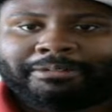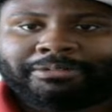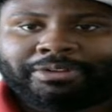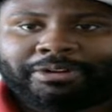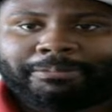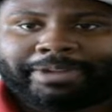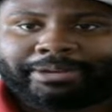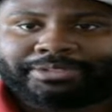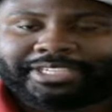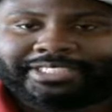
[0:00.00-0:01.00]

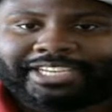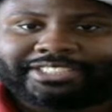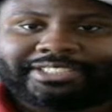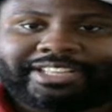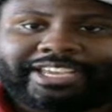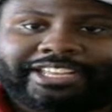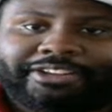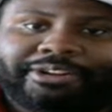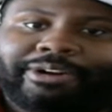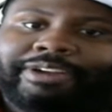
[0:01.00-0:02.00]
microtransaction
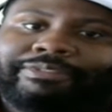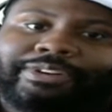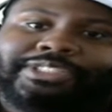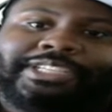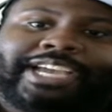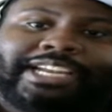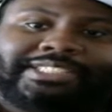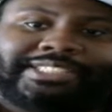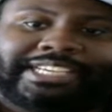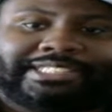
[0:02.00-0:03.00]
thing. At first he kind of
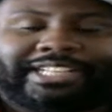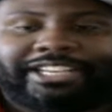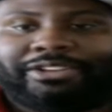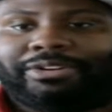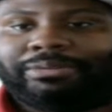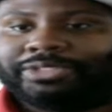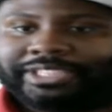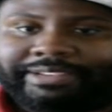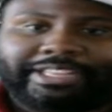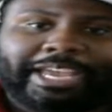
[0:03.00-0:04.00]
states like, we
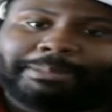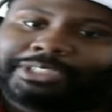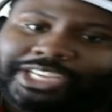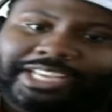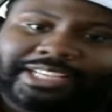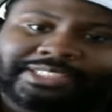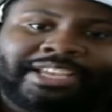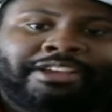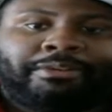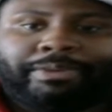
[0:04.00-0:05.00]
should give the game a chance,
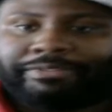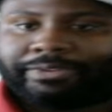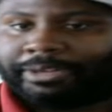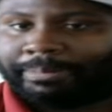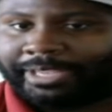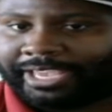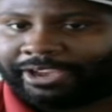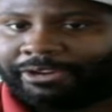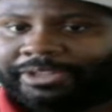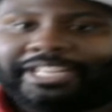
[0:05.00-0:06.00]
wait for it to be
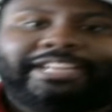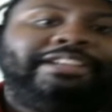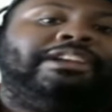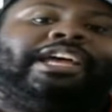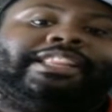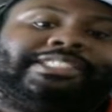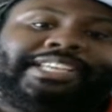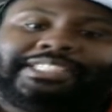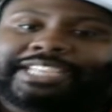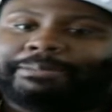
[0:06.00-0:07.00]
out. And then at the
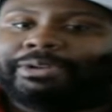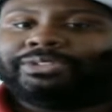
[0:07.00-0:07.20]
same time, he